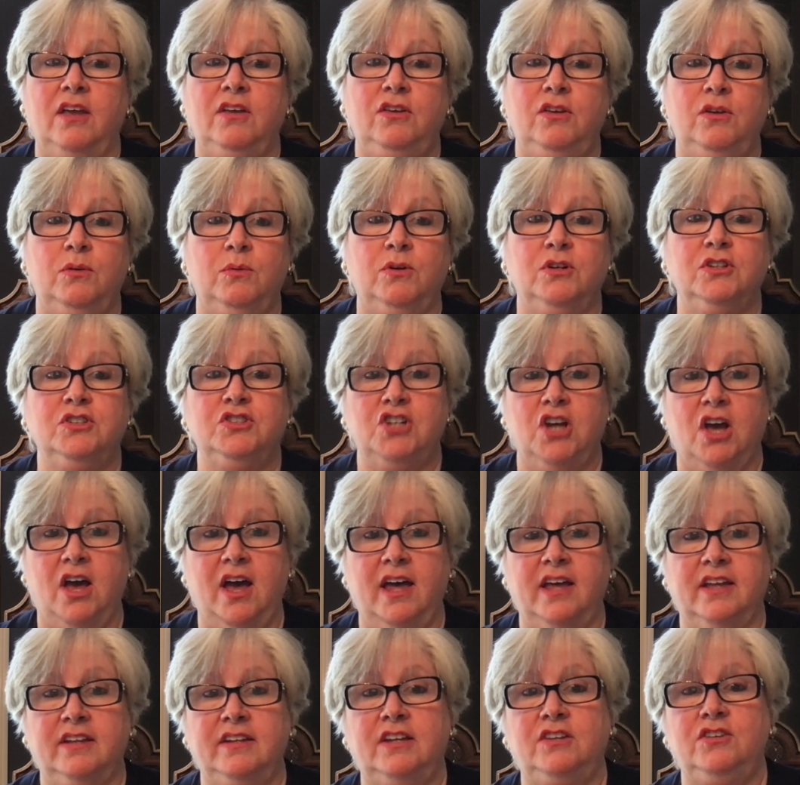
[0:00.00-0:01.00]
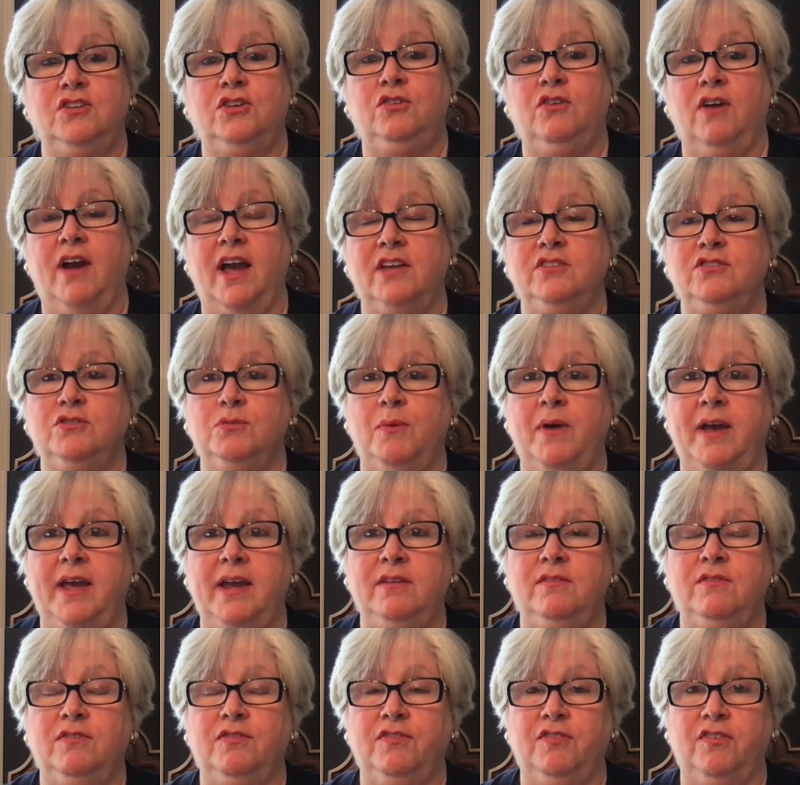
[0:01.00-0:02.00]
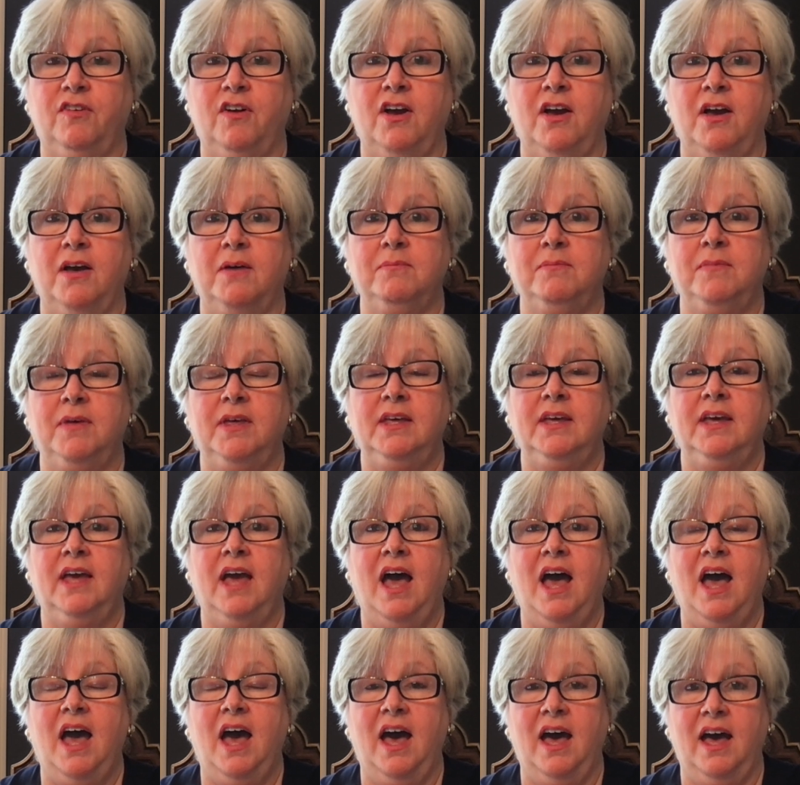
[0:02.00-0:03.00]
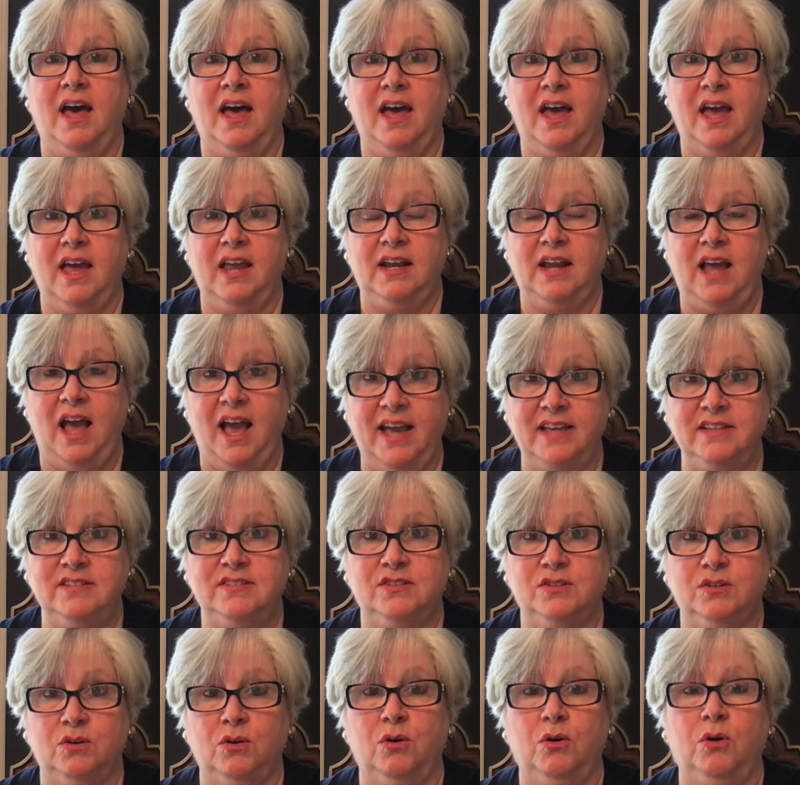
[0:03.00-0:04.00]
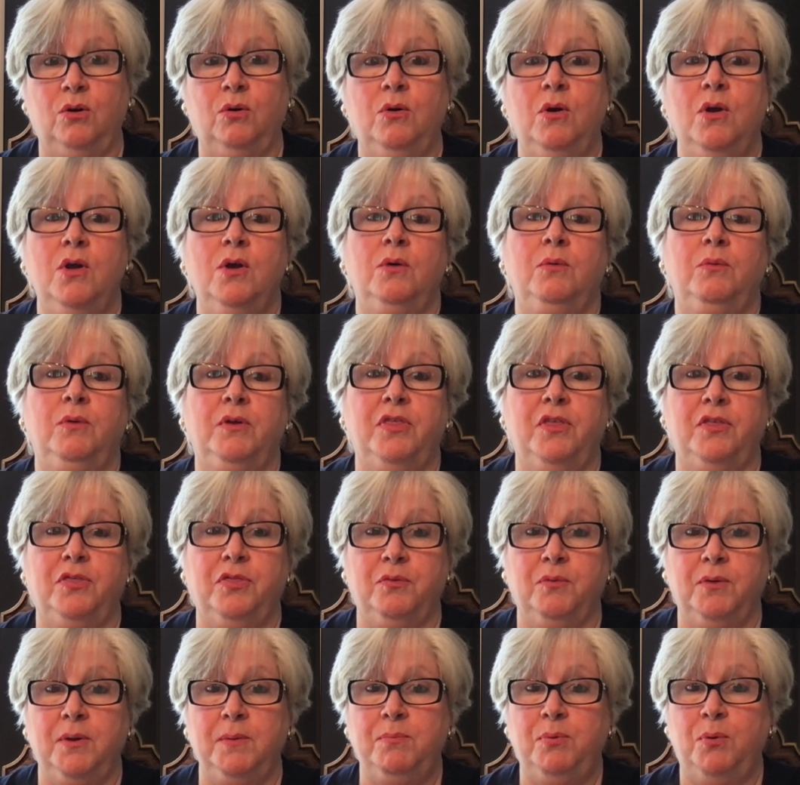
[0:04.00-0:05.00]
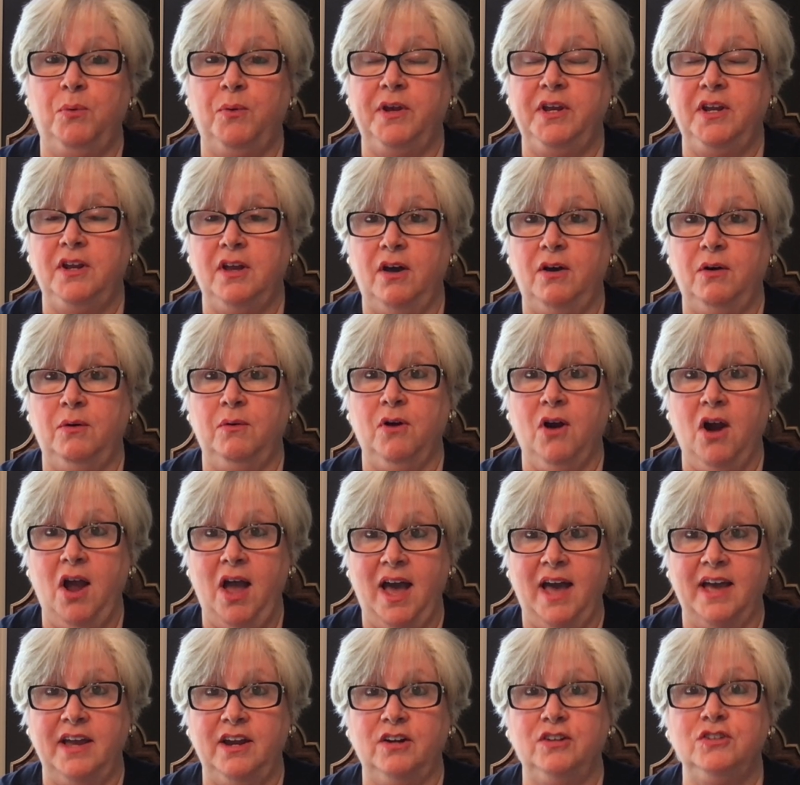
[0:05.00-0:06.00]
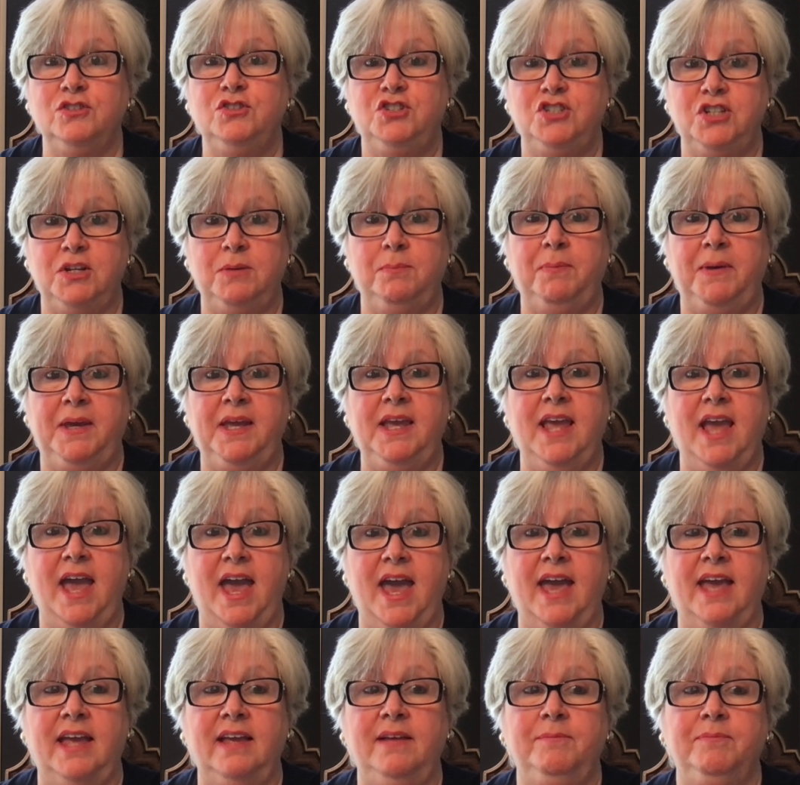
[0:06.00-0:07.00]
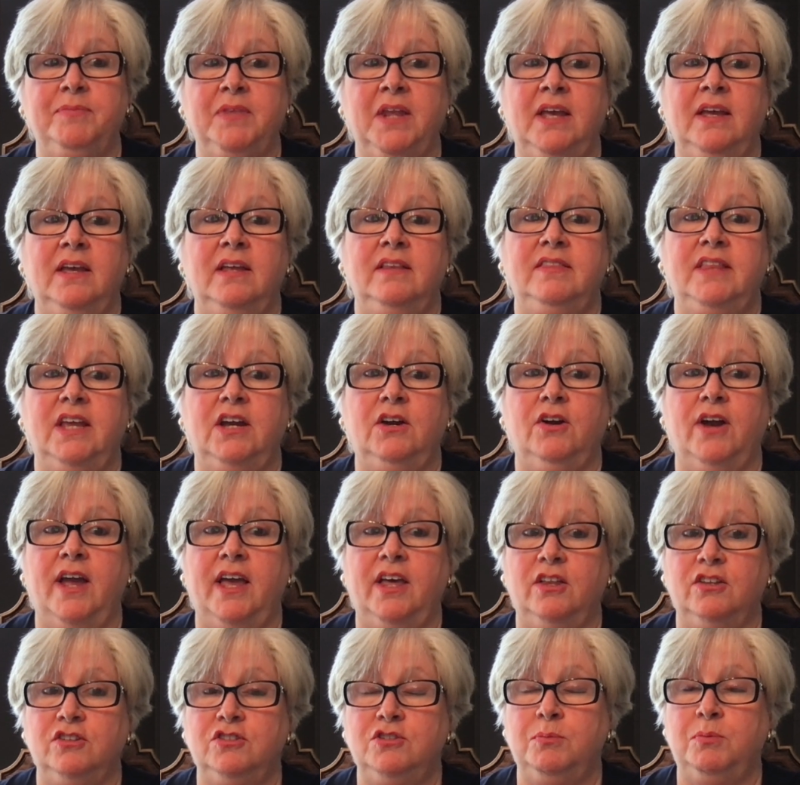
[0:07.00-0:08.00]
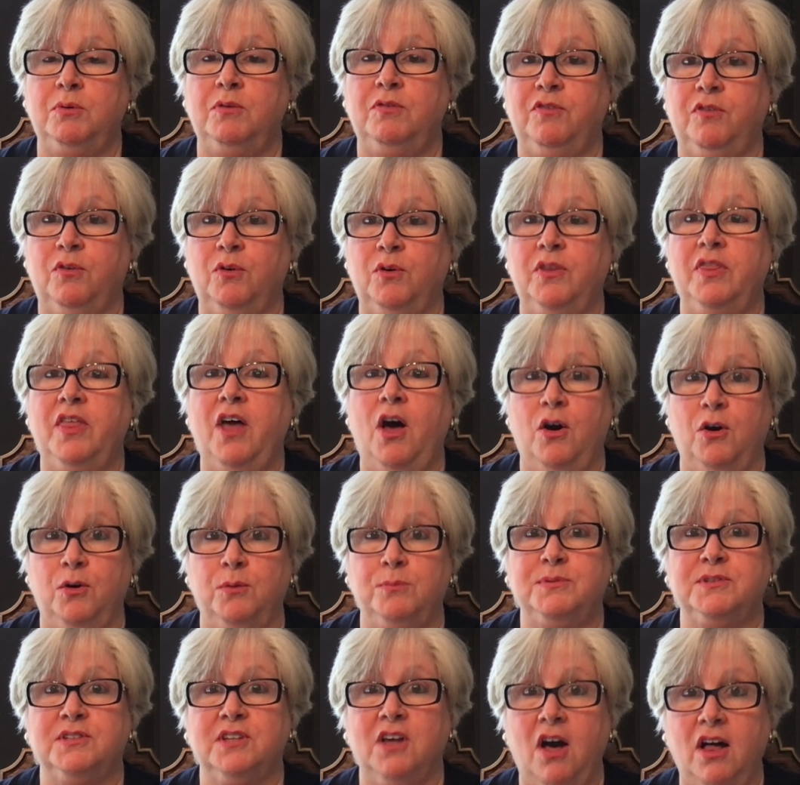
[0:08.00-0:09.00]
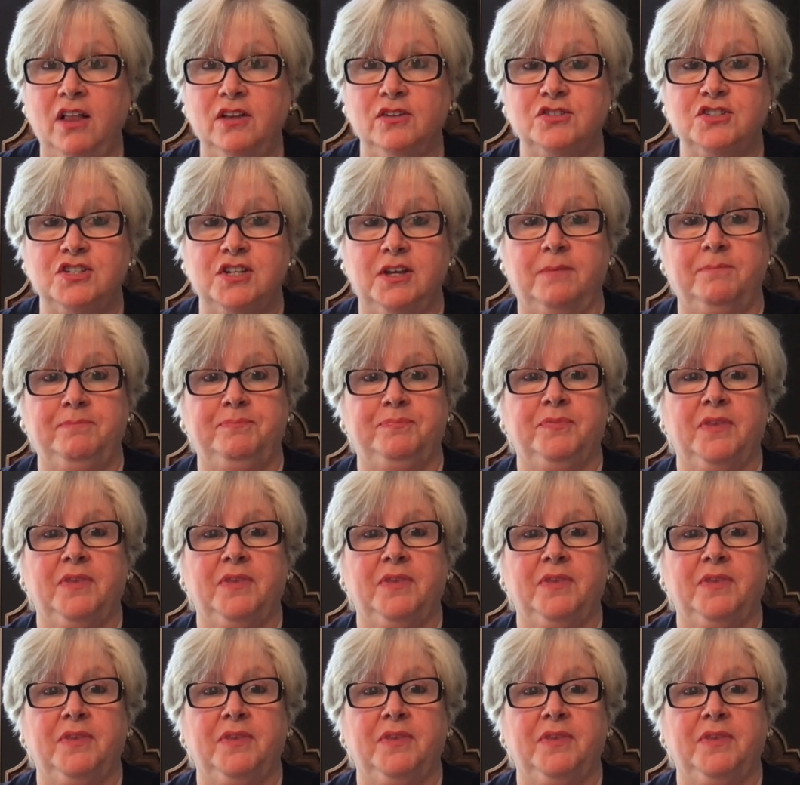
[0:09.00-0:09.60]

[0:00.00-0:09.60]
you are a child and you graduate from high school with a 3.0 or higher GPA, they are eligible for the Hope Scholarship.